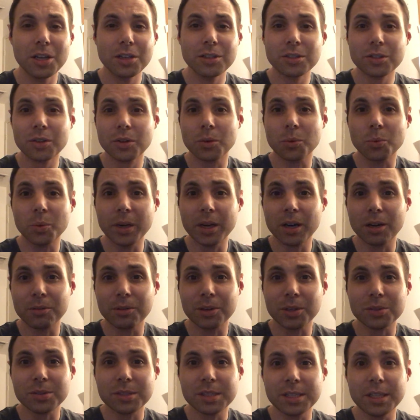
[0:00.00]
Just go to
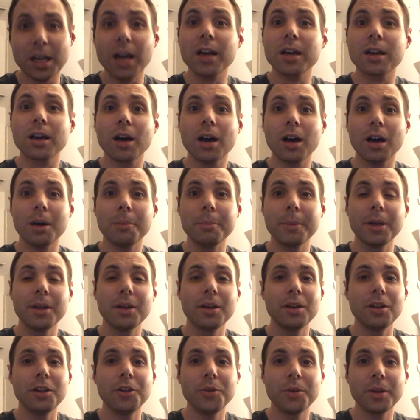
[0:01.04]
wearerealty.com.
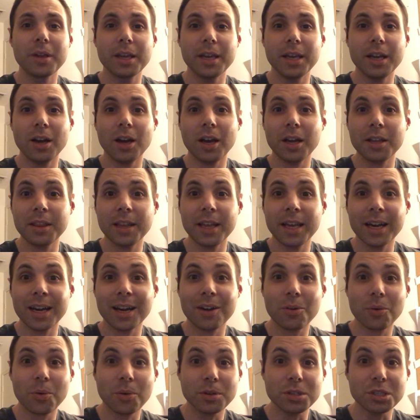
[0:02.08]
You can get on
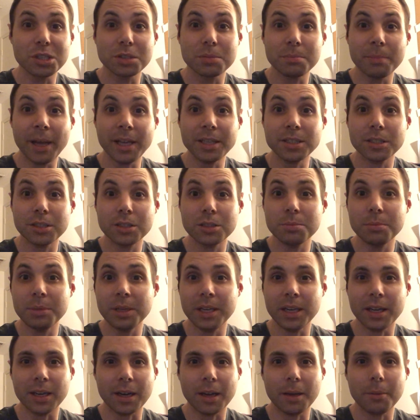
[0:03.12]
there or just message
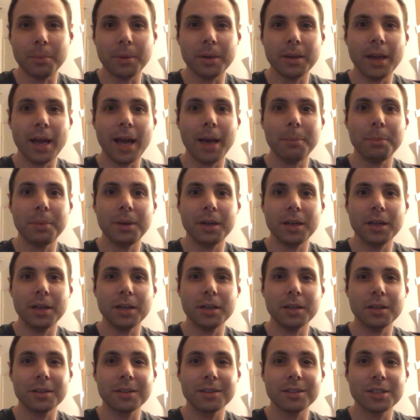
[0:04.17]
me, and I'd be happy
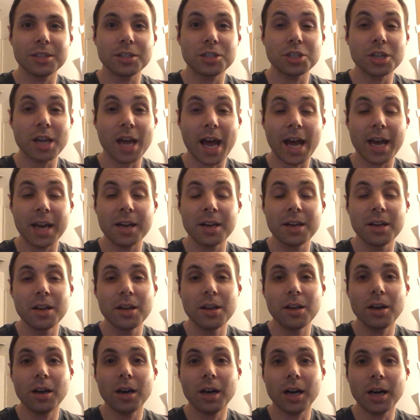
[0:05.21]
to chat.
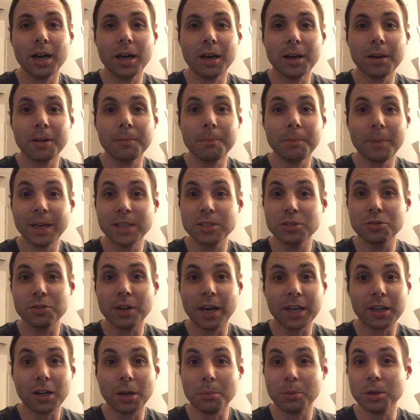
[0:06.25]
My
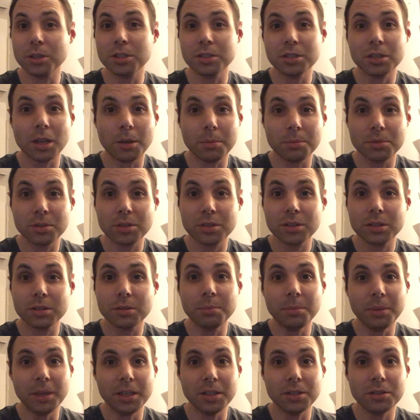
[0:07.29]
direct number just comes
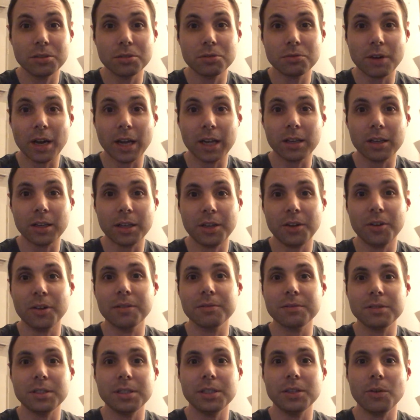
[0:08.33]
to me directly. You don't
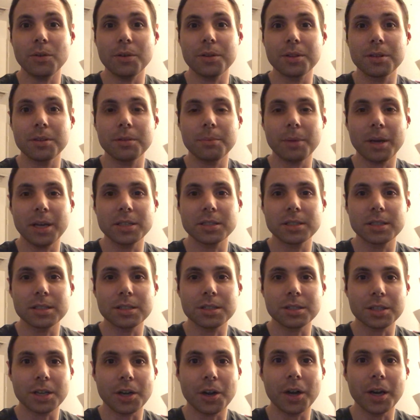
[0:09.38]
have to deal with my
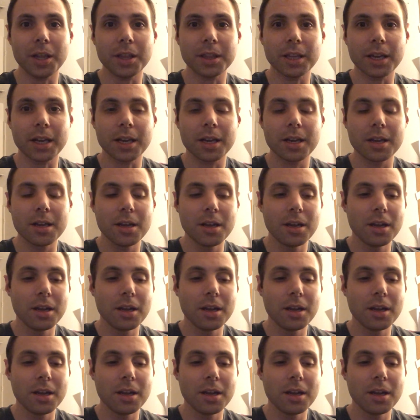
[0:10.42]
assistant or anything.